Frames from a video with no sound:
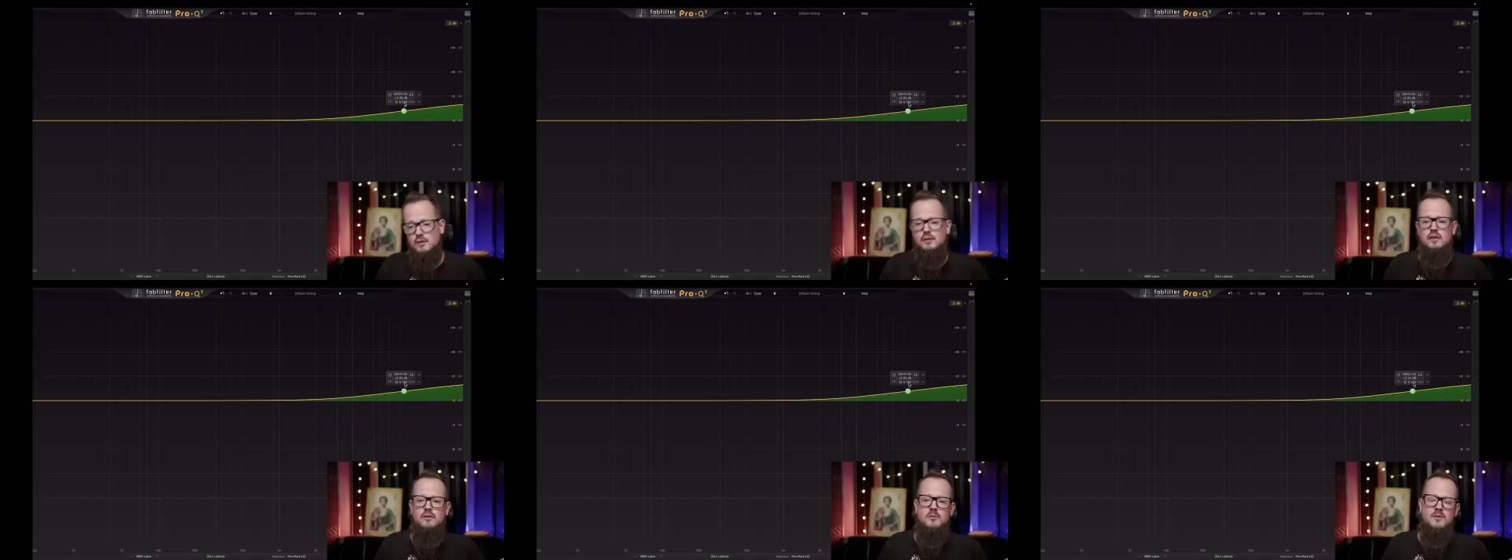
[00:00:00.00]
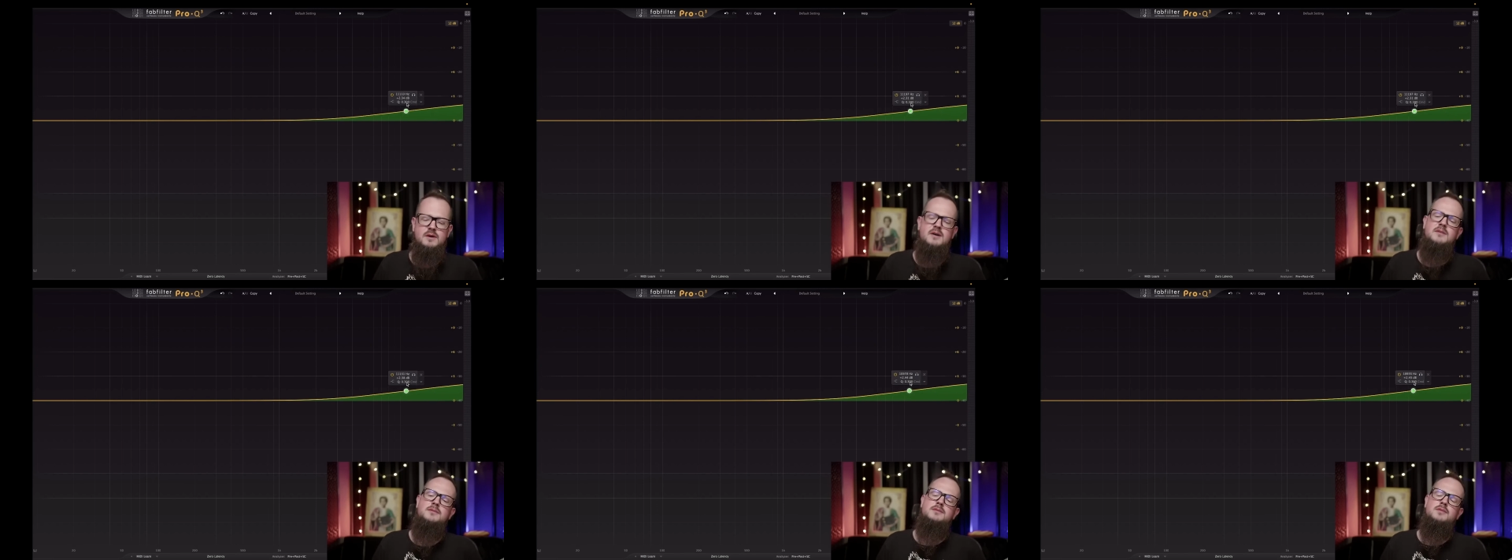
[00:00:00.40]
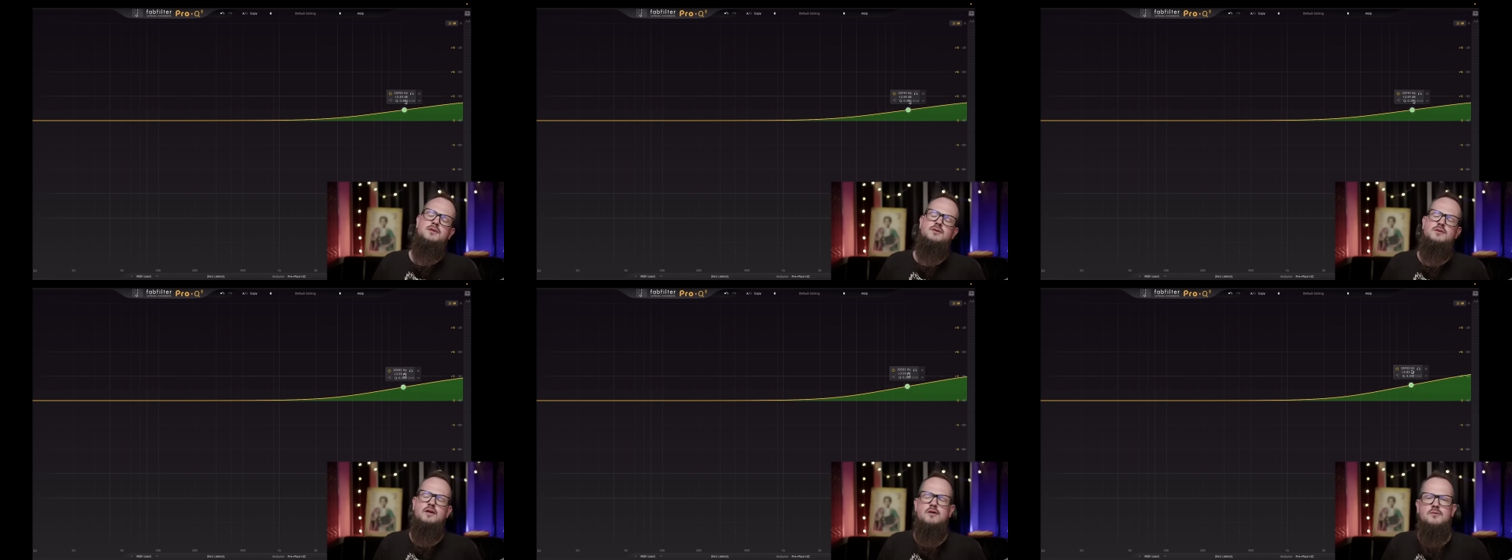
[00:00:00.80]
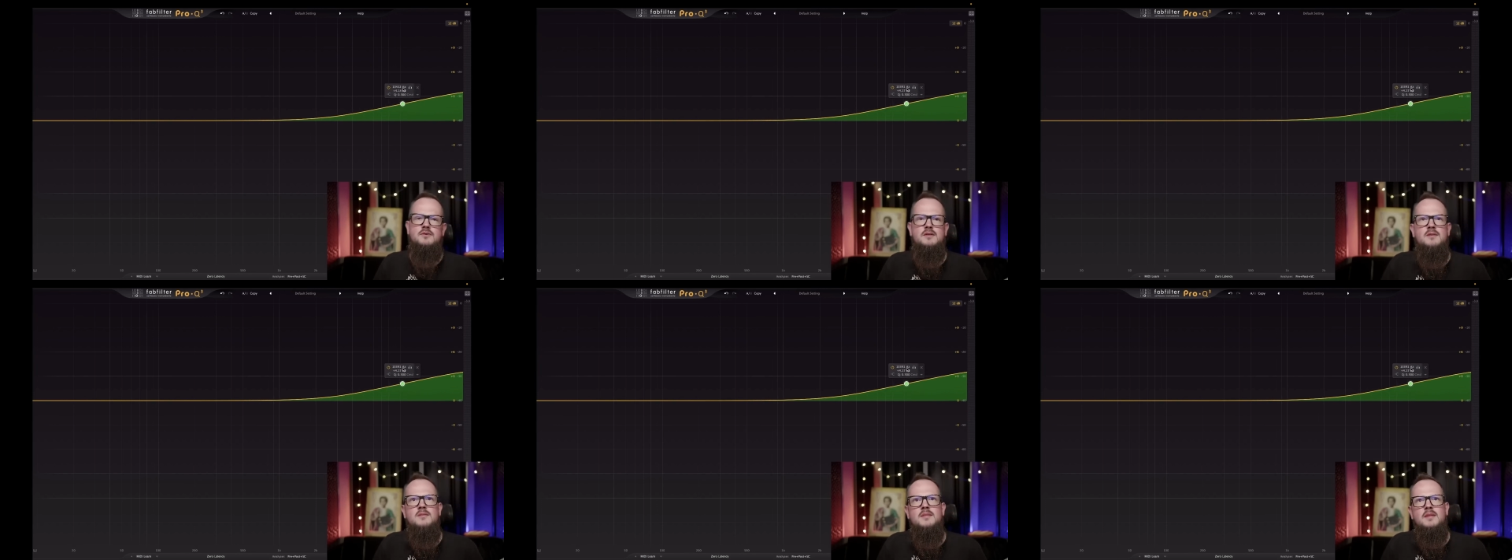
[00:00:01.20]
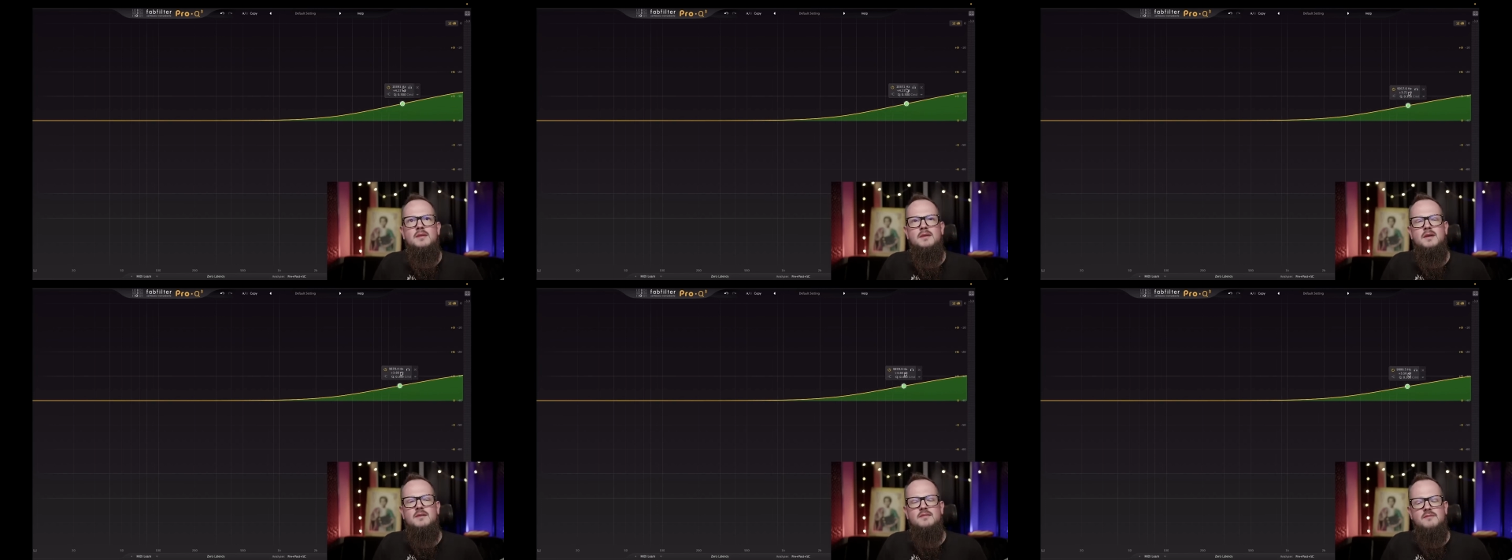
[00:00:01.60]
equalizers are inherently seen
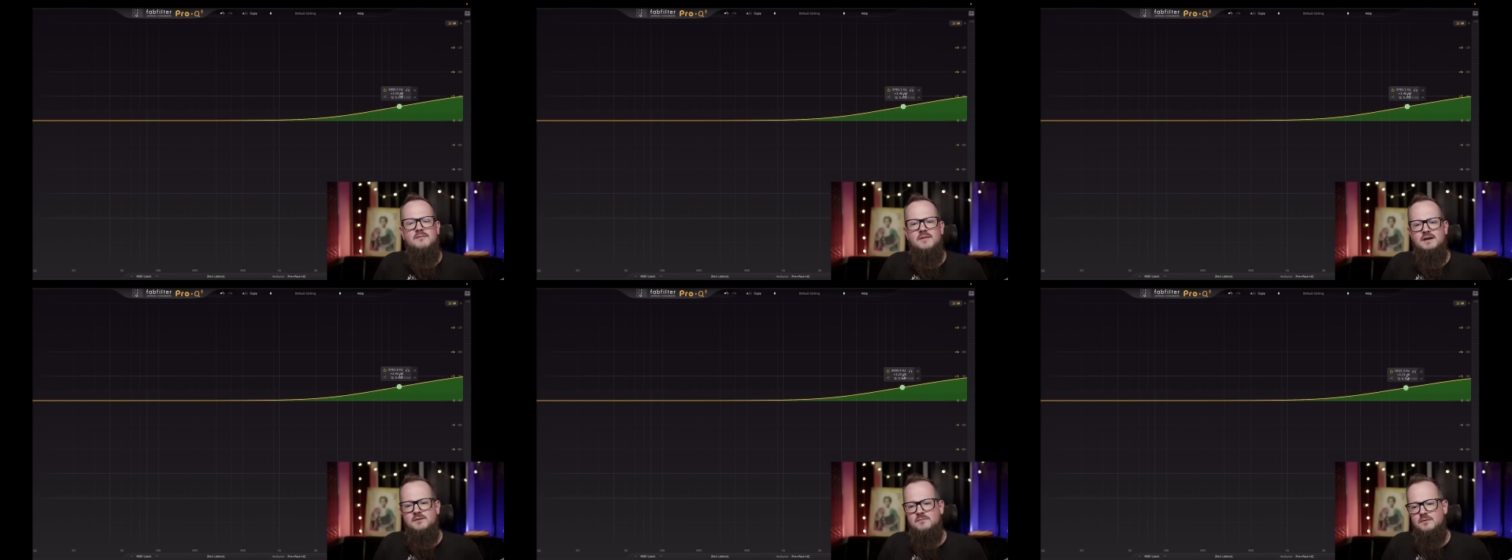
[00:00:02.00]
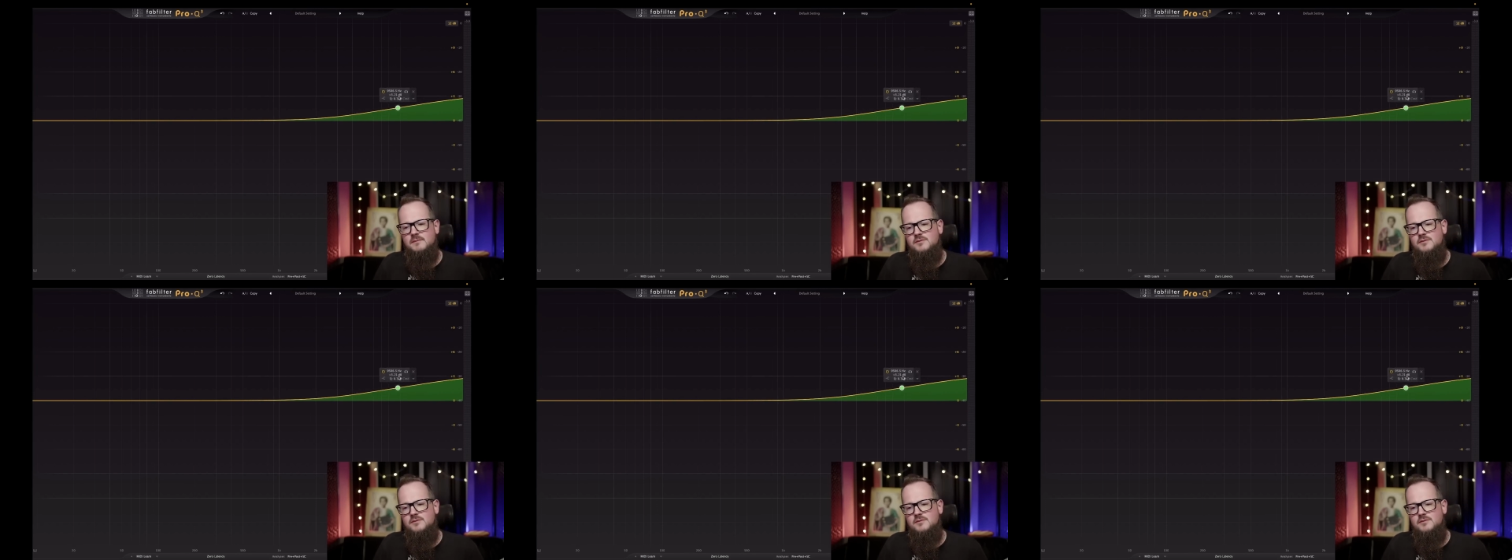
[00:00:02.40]
as a valuable